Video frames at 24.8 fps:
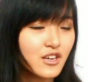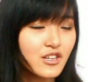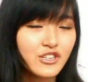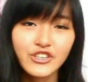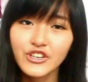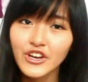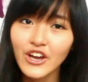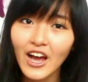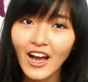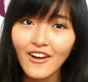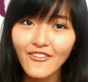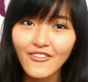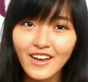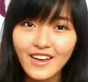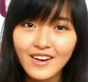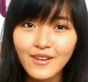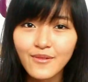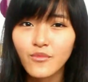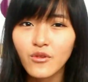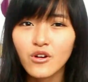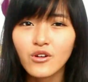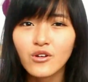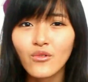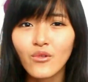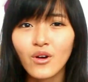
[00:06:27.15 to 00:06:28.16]
Do you have any
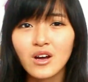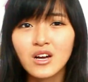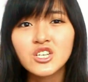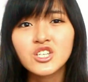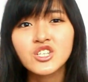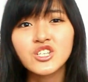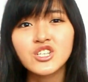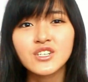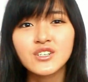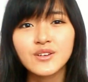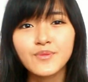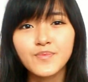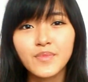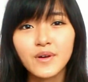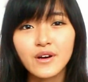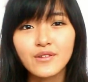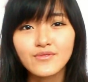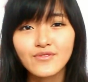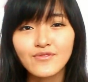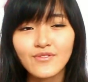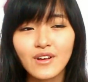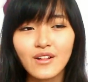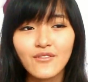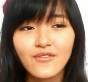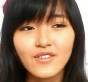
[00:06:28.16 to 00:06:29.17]
more questions about
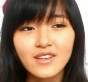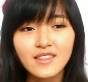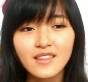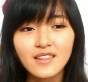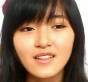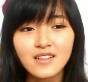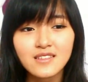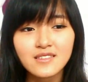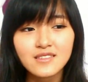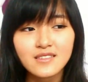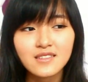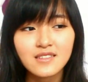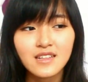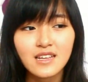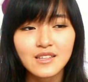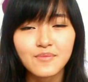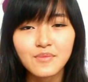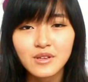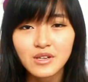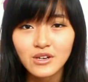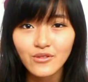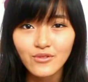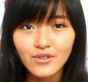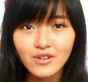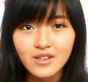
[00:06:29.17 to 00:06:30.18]
velvet nails? Let
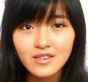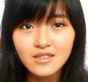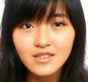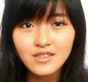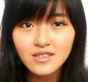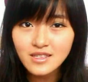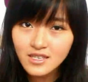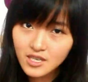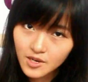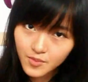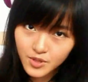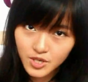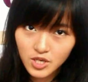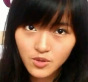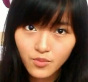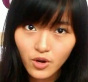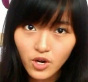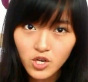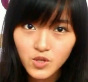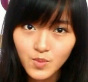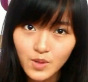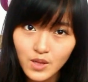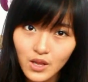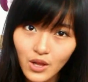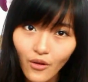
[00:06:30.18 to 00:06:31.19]
me know in the description
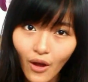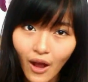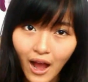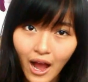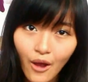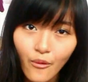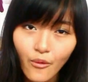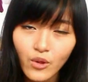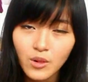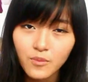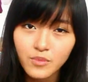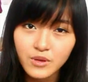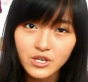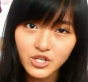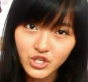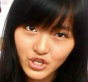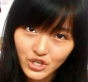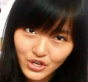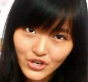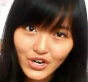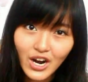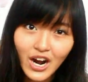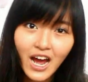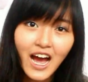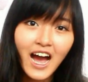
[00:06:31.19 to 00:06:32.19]
box below. I will be
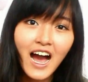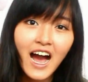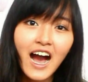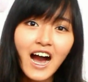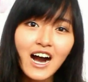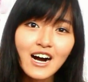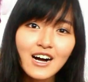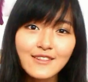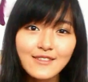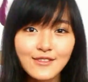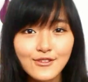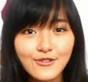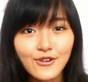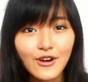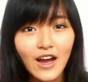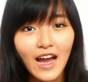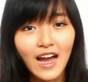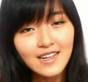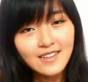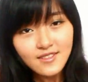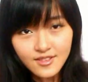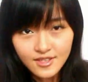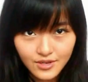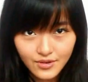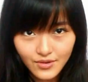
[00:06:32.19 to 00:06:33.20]
sure to
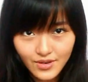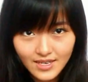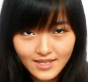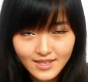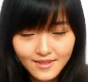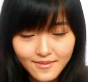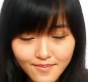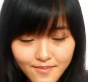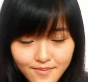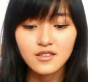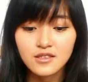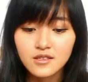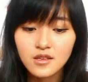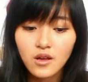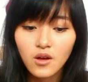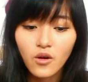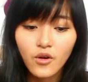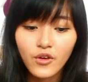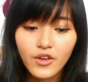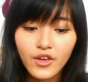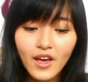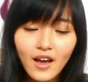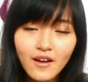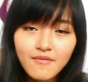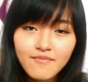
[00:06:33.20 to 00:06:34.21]
answer it. So
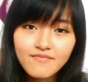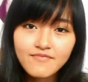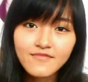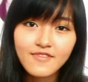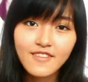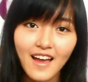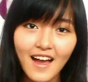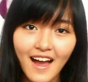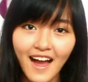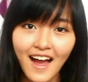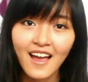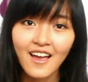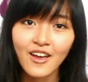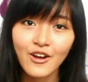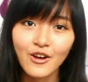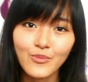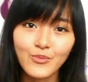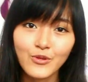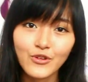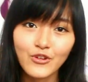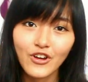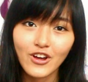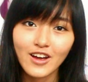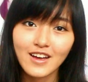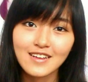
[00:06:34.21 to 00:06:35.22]
yeah, I hope
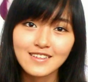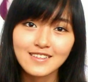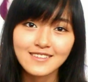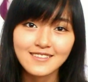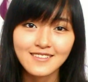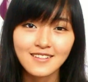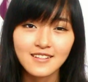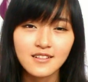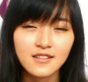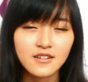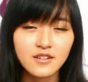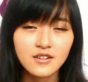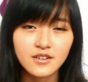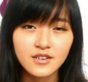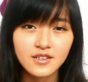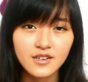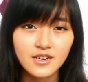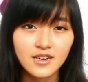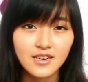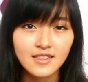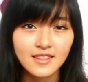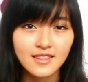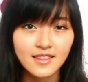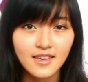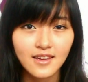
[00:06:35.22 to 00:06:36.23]
you guys learned
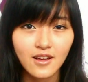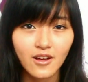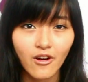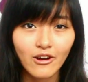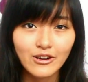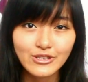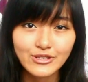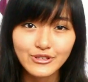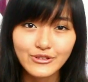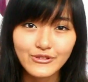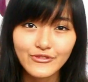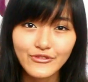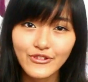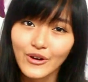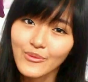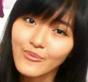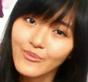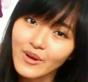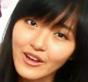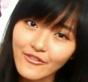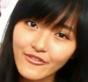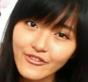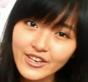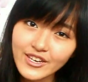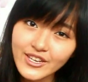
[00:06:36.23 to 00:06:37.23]
a thing or two from
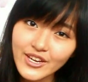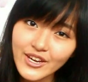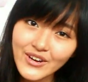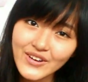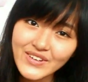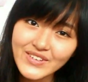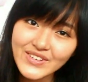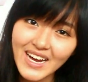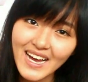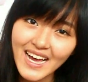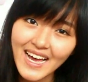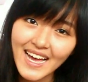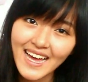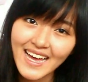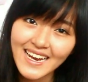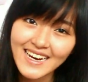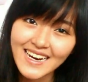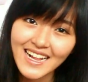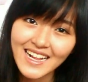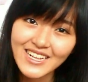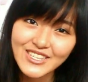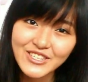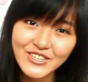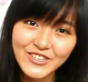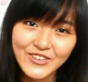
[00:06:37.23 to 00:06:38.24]
my video, and
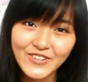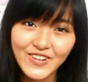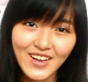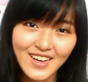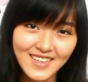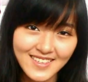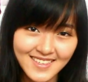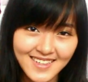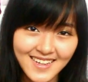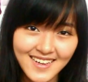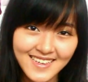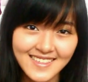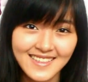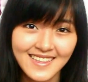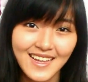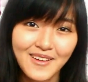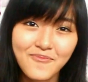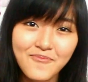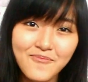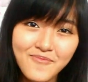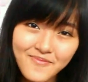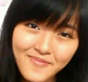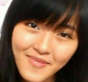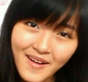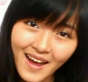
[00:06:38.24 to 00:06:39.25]
I'll see you guys next time.
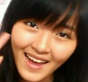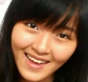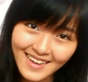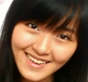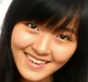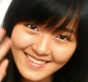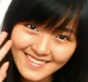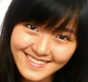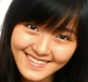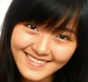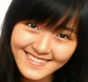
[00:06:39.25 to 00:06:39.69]
Bye!